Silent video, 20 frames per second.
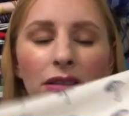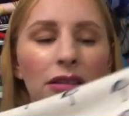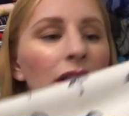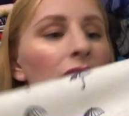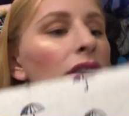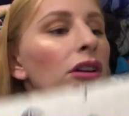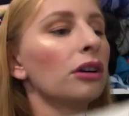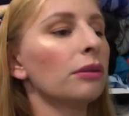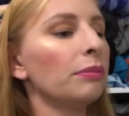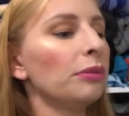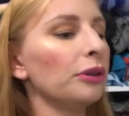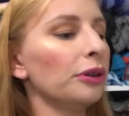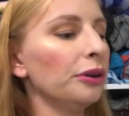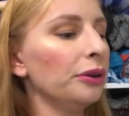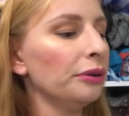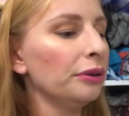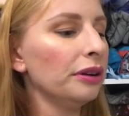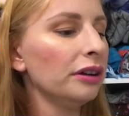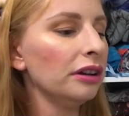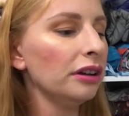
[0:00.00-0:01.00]
they look
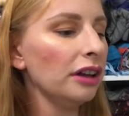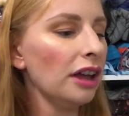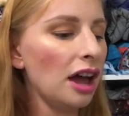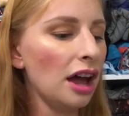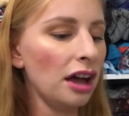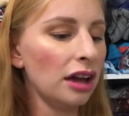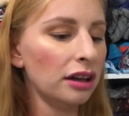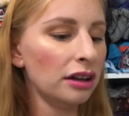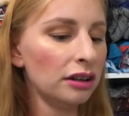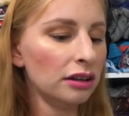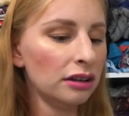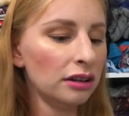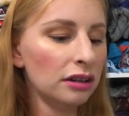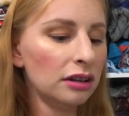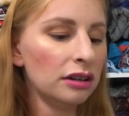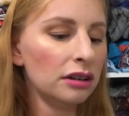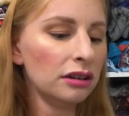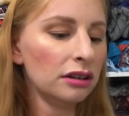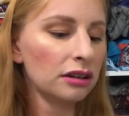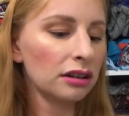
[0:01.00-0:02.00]
blue, yeah,
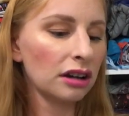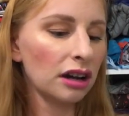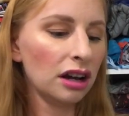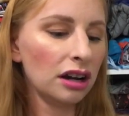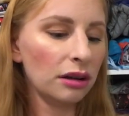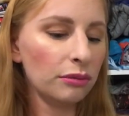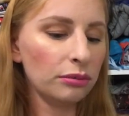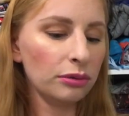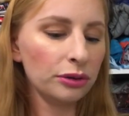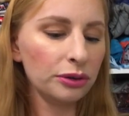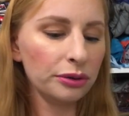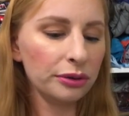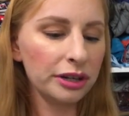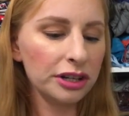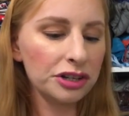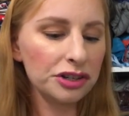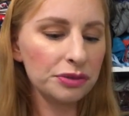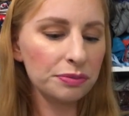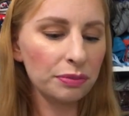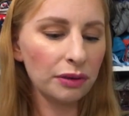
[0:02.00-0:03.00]
kind of
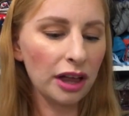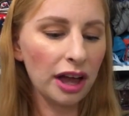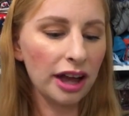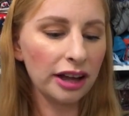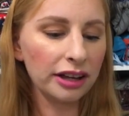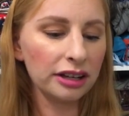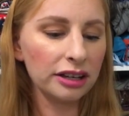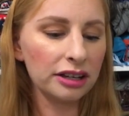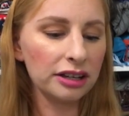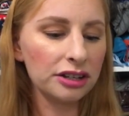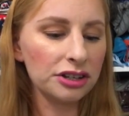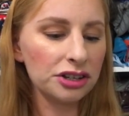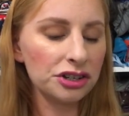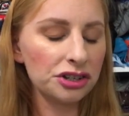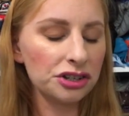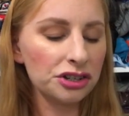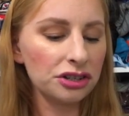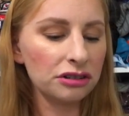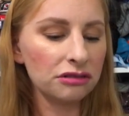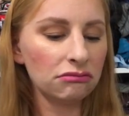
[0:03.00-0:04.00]
bluish,
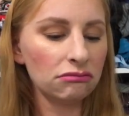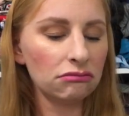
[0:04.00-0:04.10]
blackish